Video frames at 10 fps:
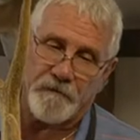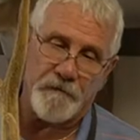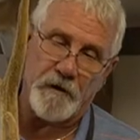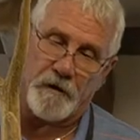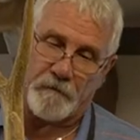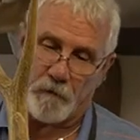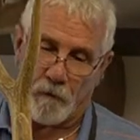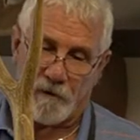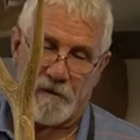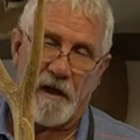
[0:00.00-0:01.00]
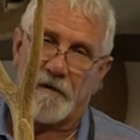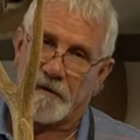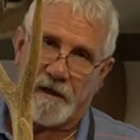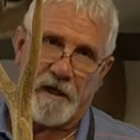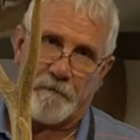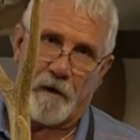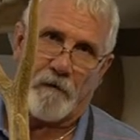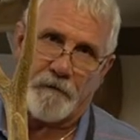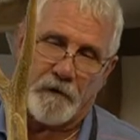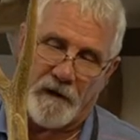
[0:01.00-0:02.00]
If you ever want to tear the cape
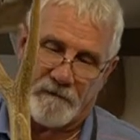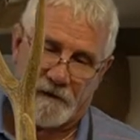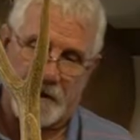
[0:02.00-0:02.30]
off, you'll have to